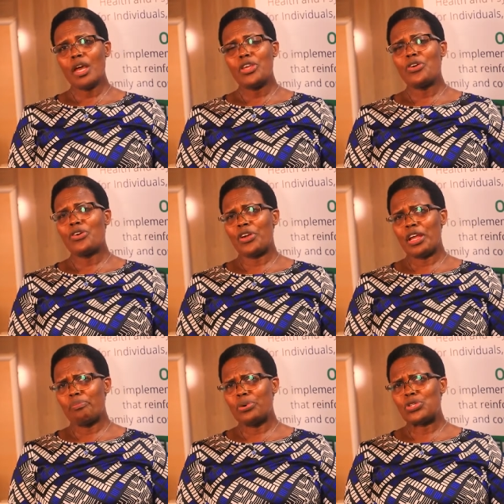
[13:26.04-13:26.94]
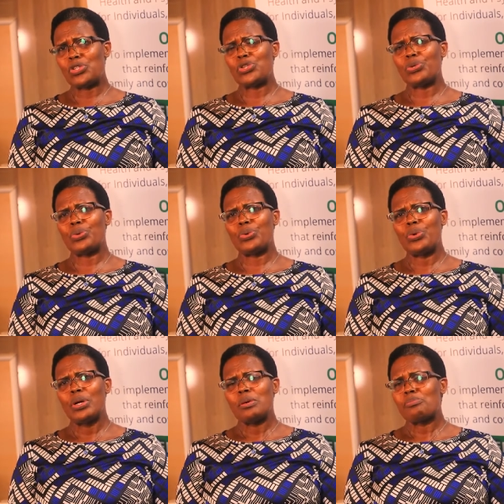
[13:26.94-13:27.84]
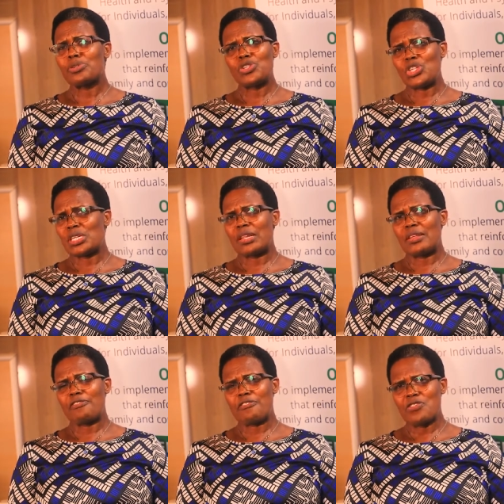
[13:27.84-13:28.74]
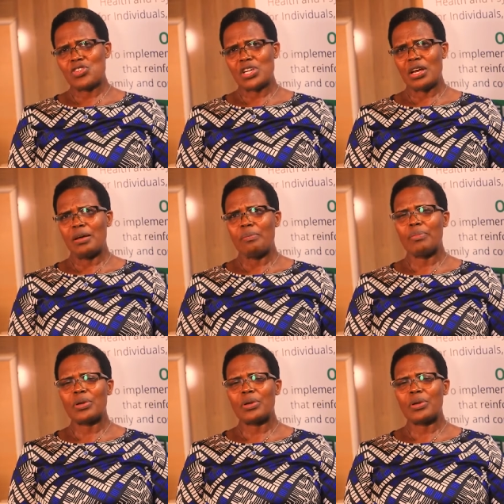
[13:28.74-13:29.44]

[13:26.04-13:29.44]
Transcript: you're able to project the future.